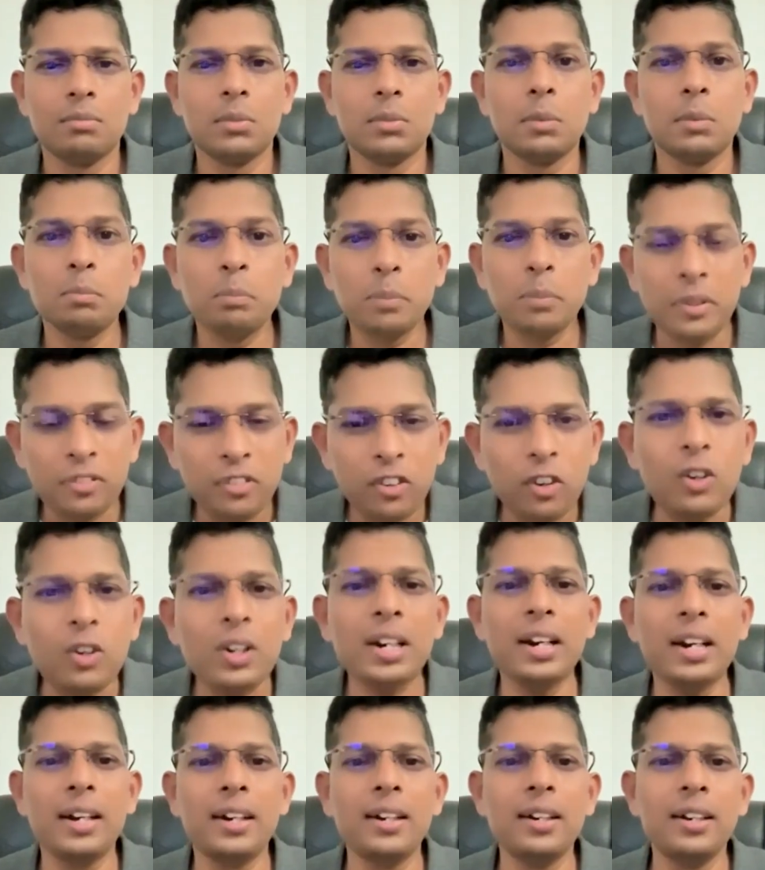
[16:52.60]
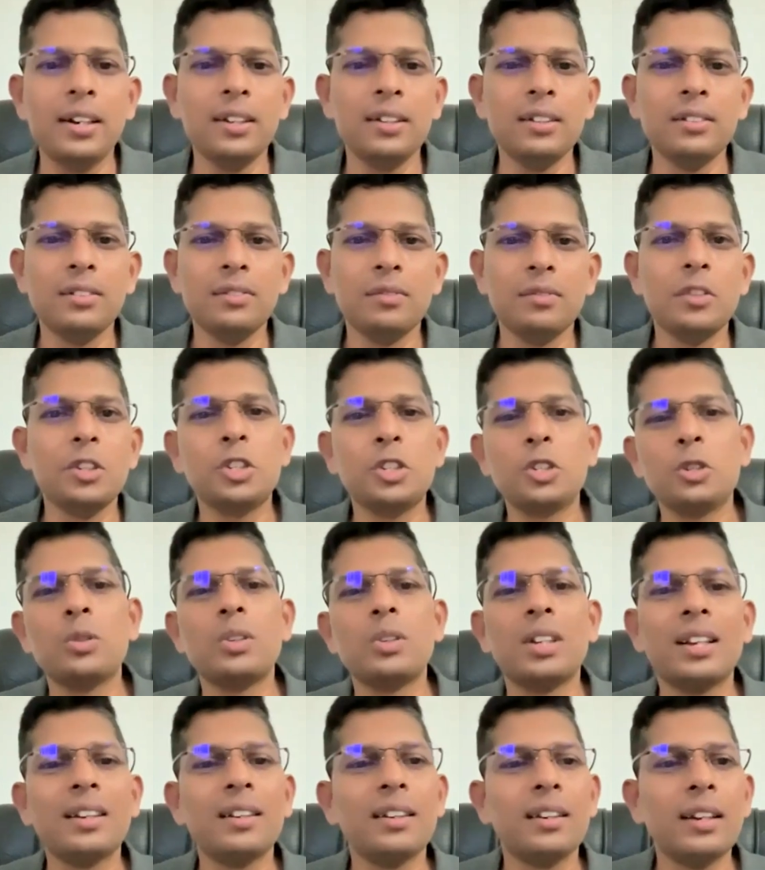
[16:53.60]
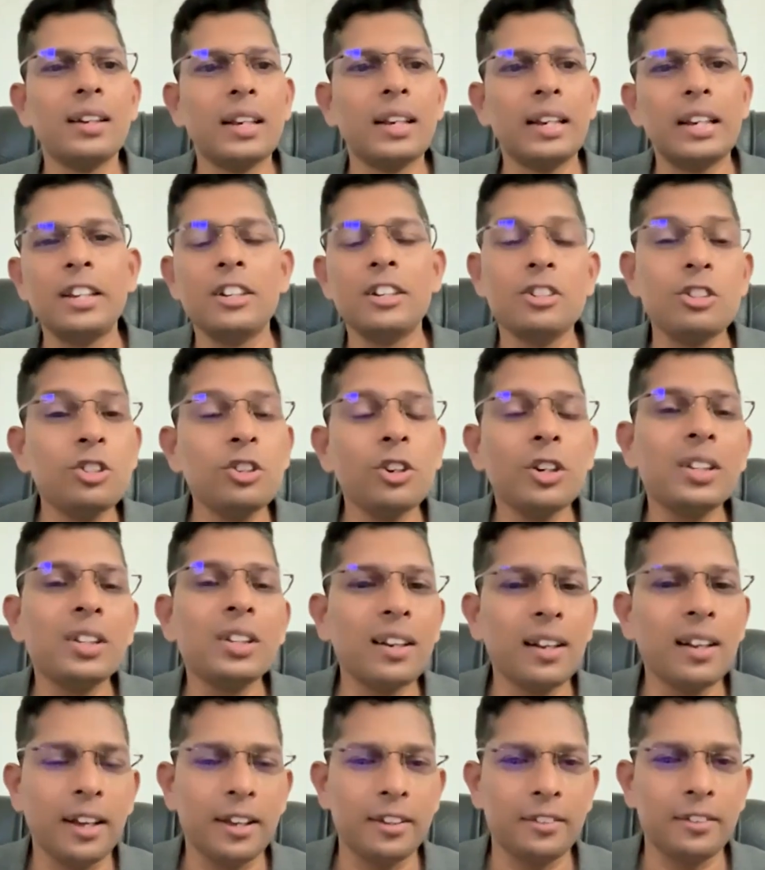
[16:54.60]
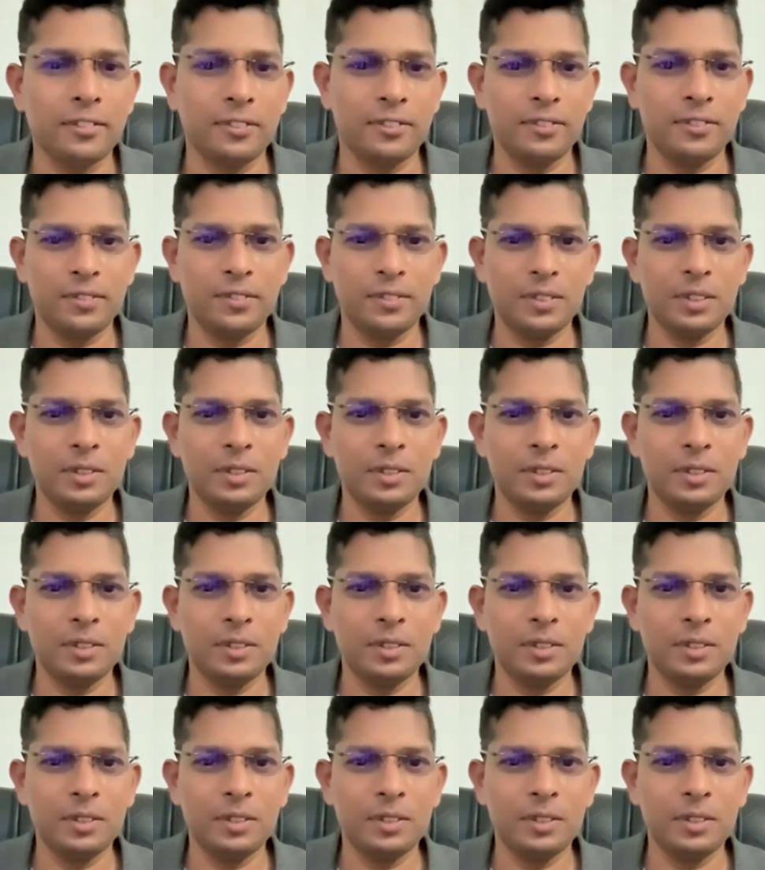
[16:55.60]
But before ending, we should enjoy the life.